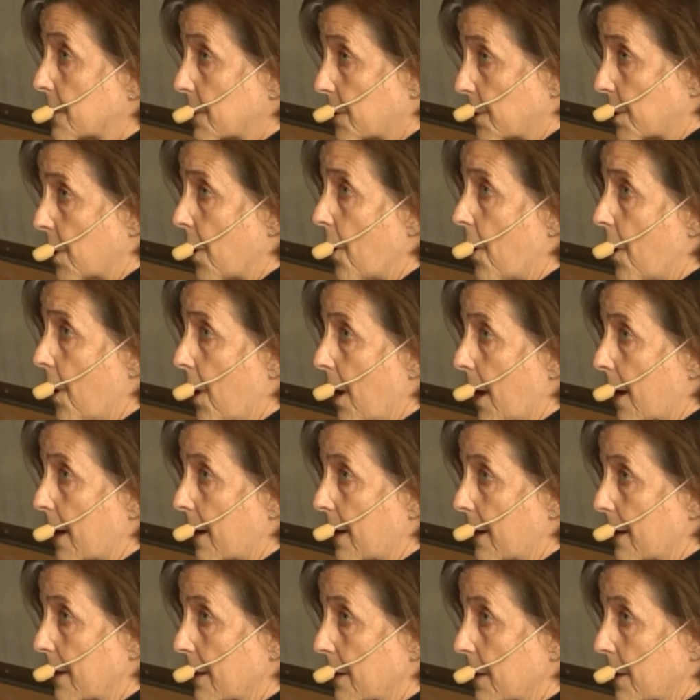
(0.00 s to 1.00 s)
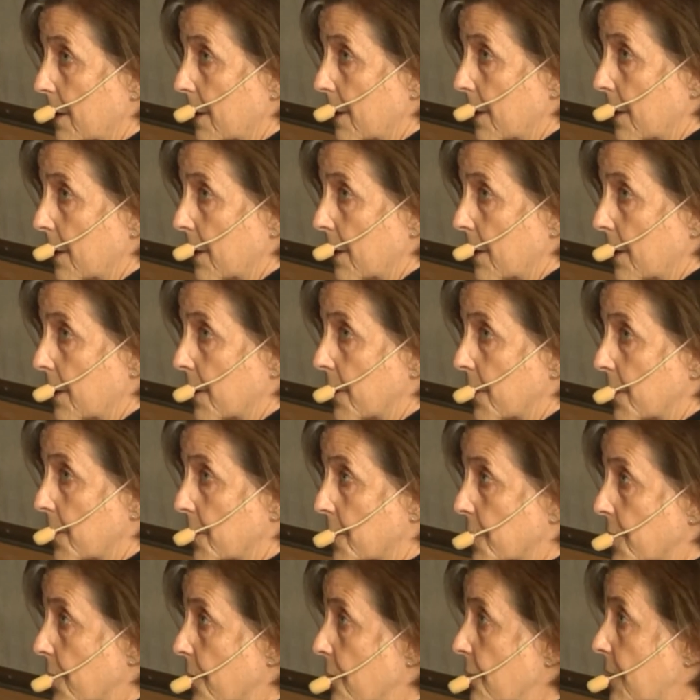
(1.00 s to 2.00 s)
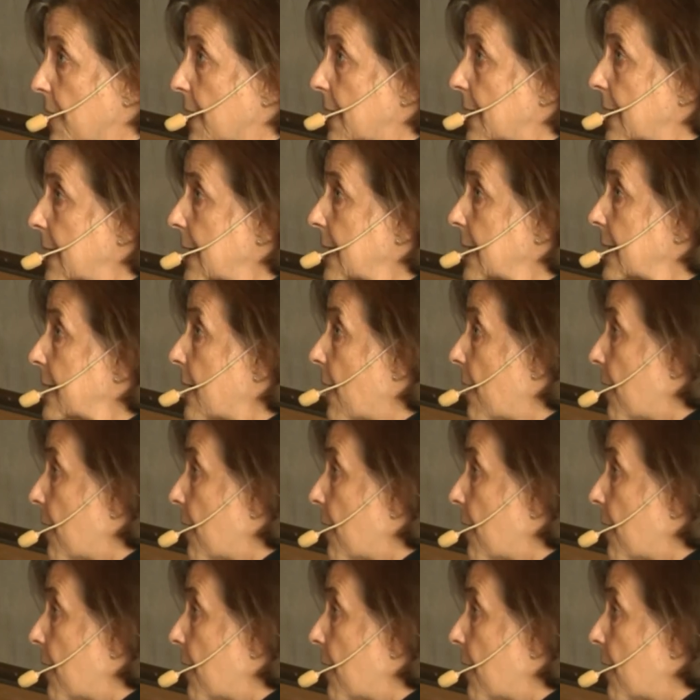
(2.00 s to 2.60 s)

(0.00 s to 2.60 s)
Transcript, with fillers: taught so that in